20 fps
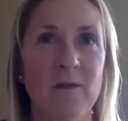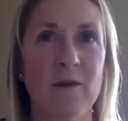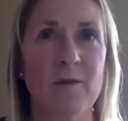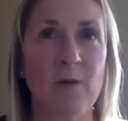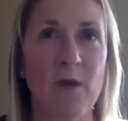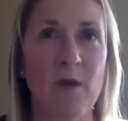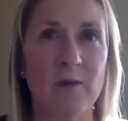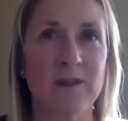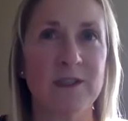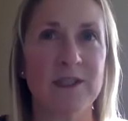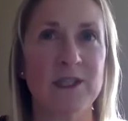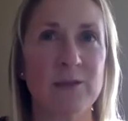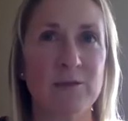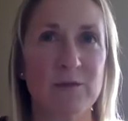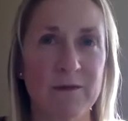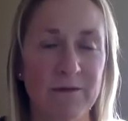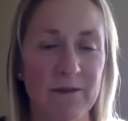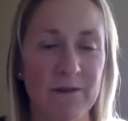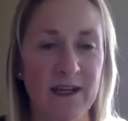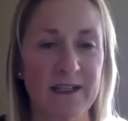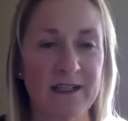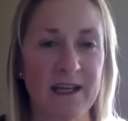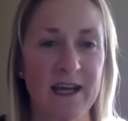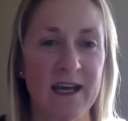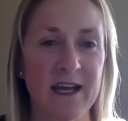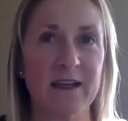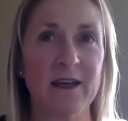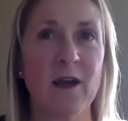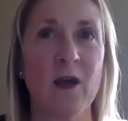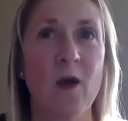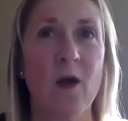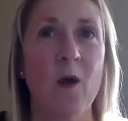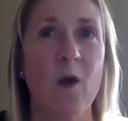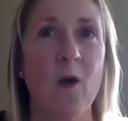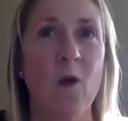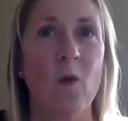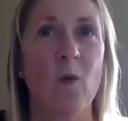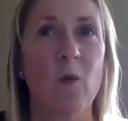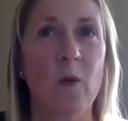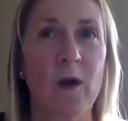a moment, to reflect on
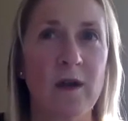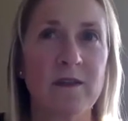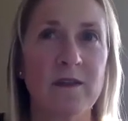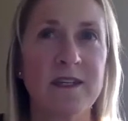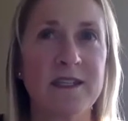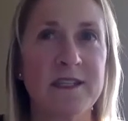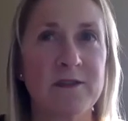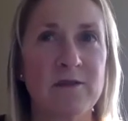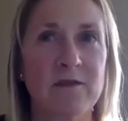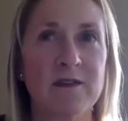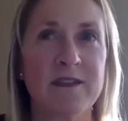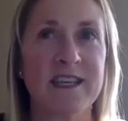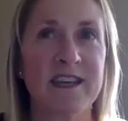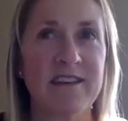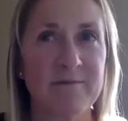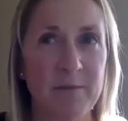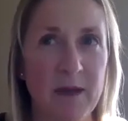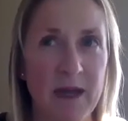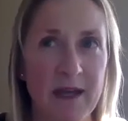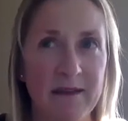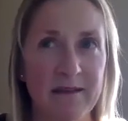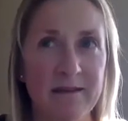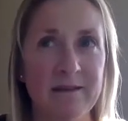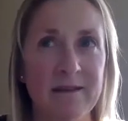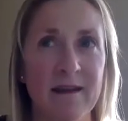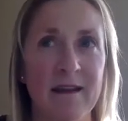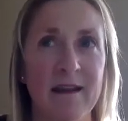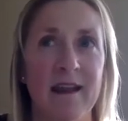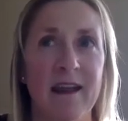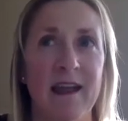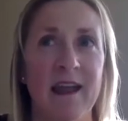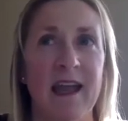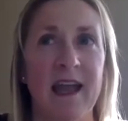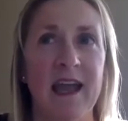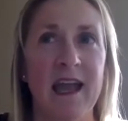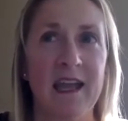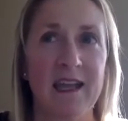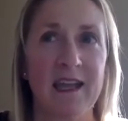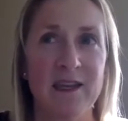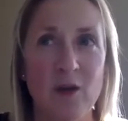where these students have been
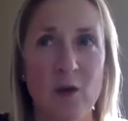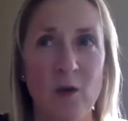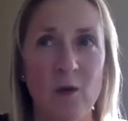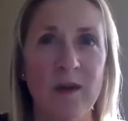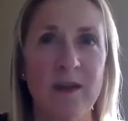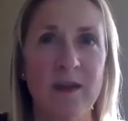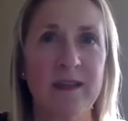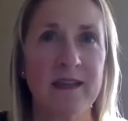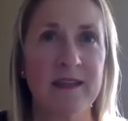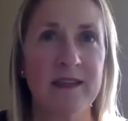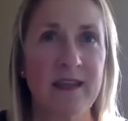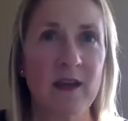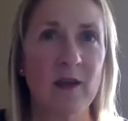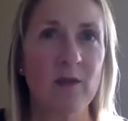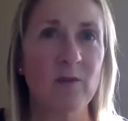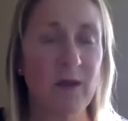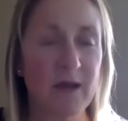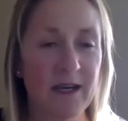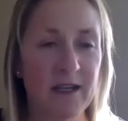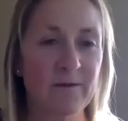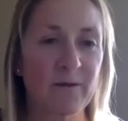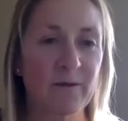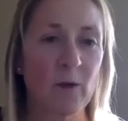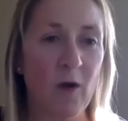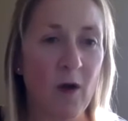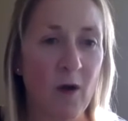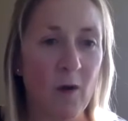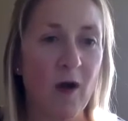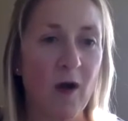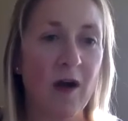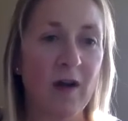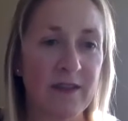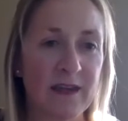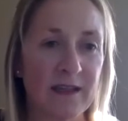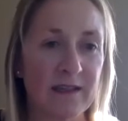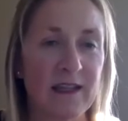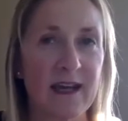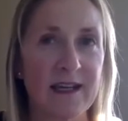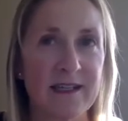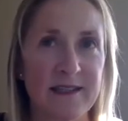and knowing that they are ready for all
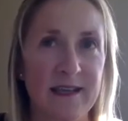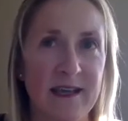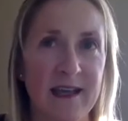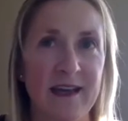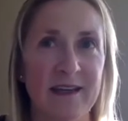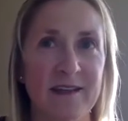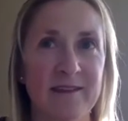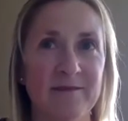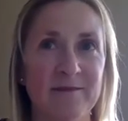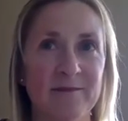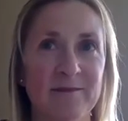that lies ahead.